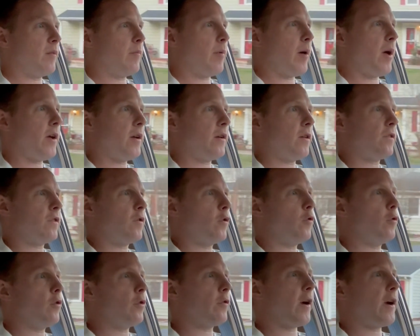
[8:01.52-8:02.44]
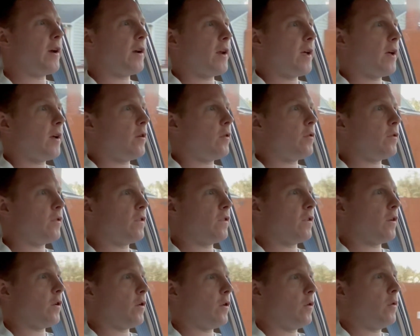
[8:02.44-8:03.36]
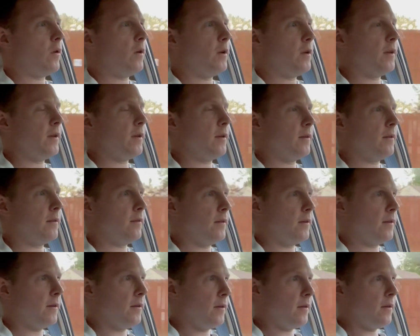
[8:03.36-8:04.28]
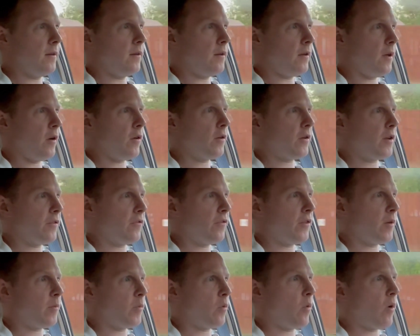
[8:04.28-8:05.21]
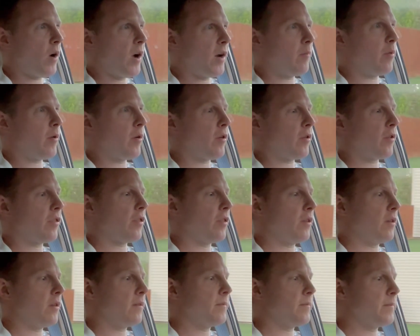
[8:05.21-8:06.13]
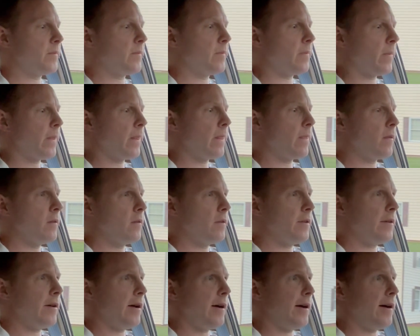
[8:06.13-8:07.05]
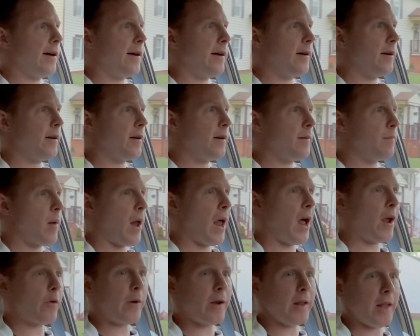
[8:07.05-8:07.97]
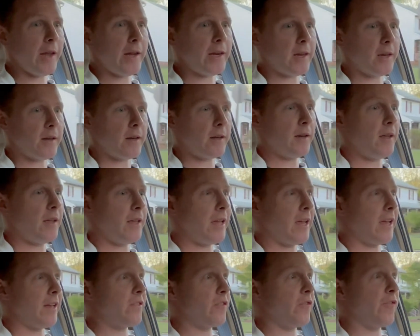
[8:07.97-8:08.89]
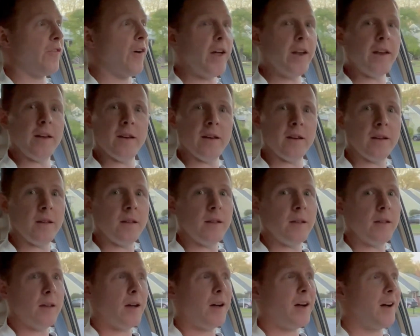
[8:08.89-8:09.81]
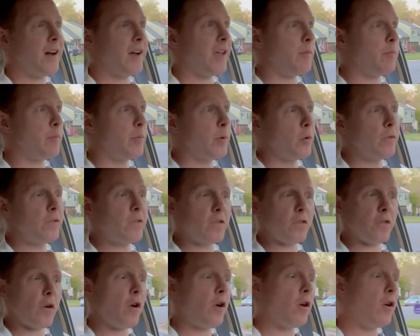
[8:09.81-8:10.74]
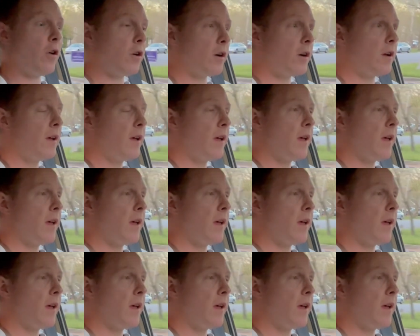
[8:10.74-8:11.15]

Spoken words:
behind a scooter right now, so I'll give him a wide berth. How do I like it? It's fun. It boosts strong.